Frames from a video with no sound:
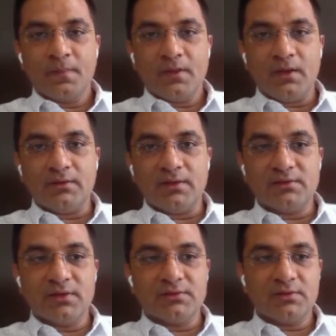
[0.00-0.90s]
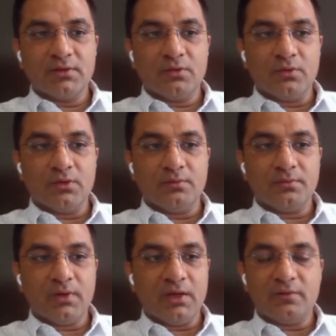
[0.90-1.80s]
And that's the reason
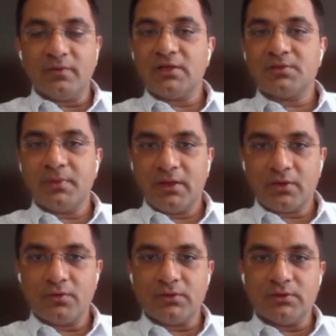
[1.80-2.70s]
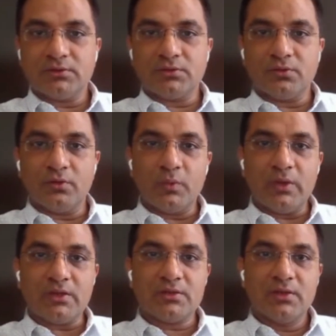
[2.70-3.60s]
I advise my recruiters to
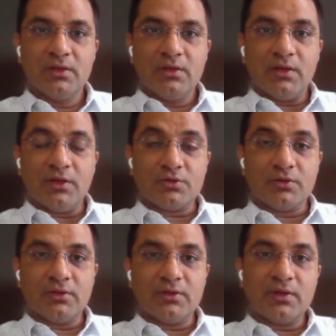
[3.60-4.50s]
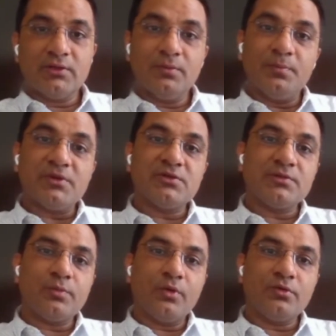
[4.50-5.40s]
always ensure that they get the business
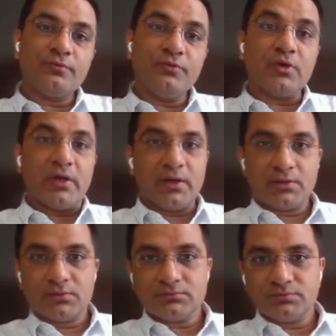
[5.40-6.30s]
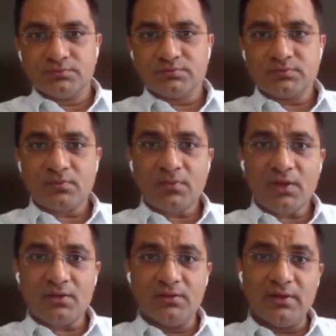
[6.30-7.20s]
point of view correct,
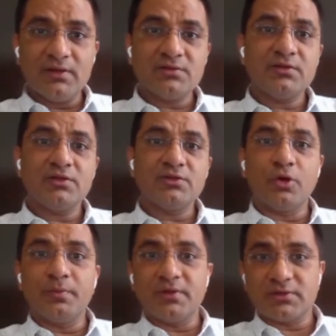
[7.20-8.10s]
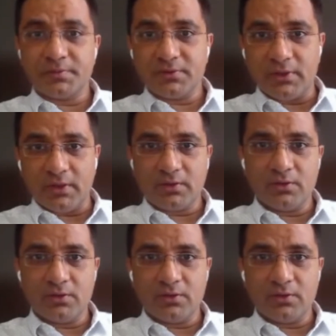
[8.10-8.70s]
they understand the job description correct.